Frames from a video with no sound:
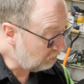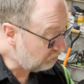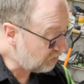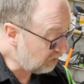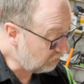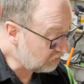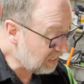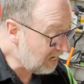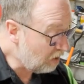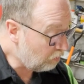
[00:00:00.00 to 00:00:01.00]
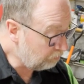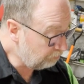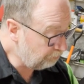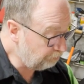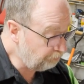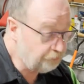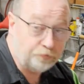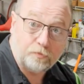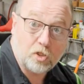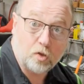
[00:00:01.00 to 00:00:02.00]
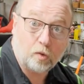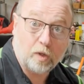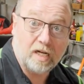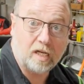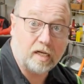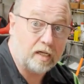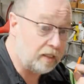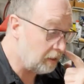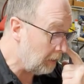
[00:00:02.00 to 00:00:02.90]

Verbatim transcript: signals out to a relay,